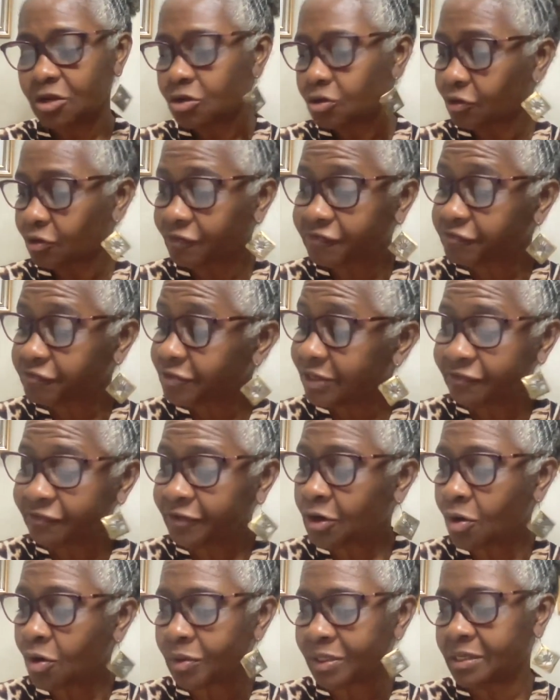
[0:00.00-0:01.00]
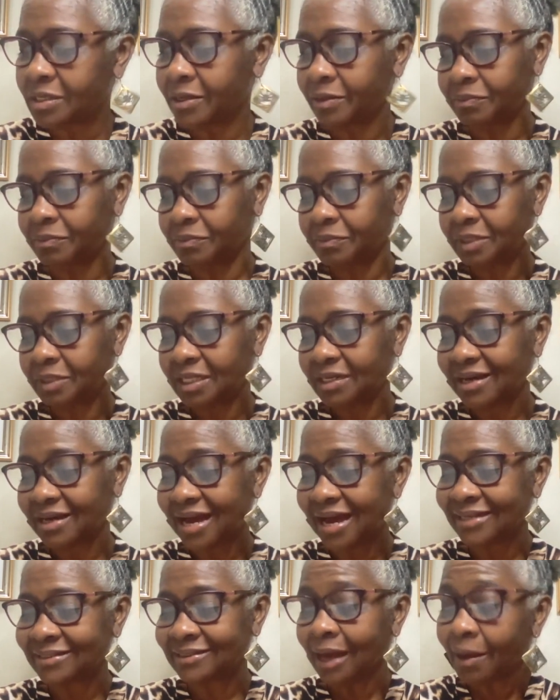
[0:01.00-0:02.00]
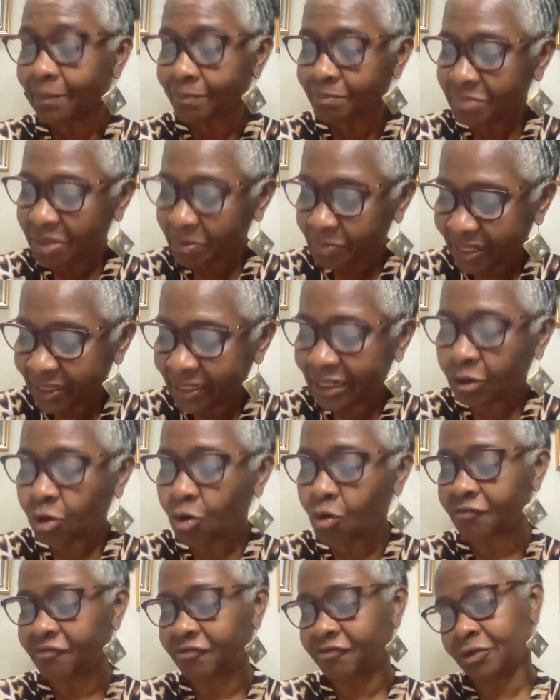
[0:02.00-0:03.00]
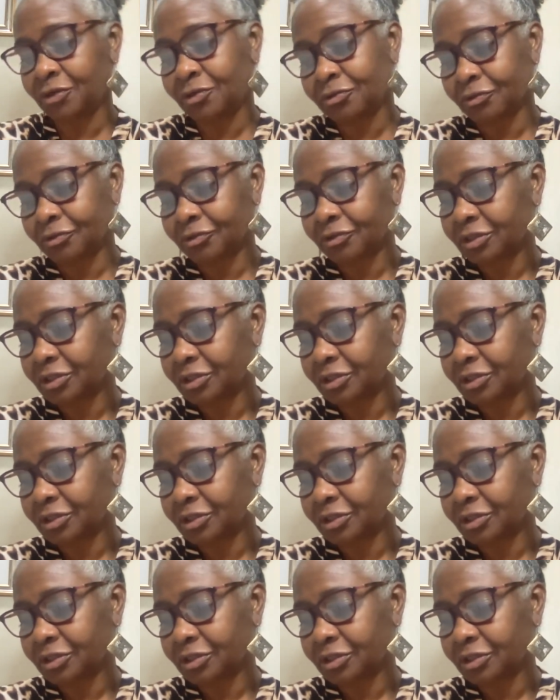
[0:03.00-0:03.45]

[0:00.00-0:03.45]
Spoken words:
Not afraid to go with them, because I may make them come for you.